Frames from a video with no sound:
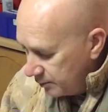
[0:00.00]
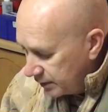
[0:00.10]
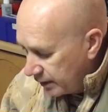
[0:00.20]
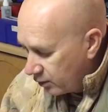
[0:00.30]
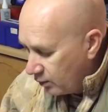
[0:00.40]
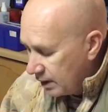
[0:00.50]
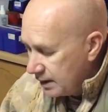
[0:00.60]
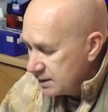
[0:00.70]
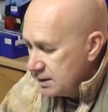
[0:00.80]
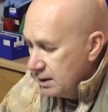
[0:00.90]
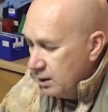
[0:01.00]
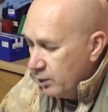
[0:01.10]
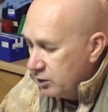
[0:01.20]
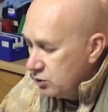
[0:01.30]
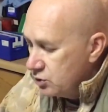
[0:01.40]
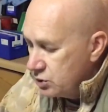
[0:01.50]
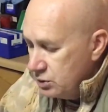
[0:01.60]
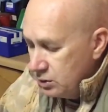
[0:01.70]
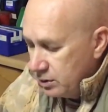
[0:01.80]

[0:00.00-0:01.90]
Otherwise, when you shoot,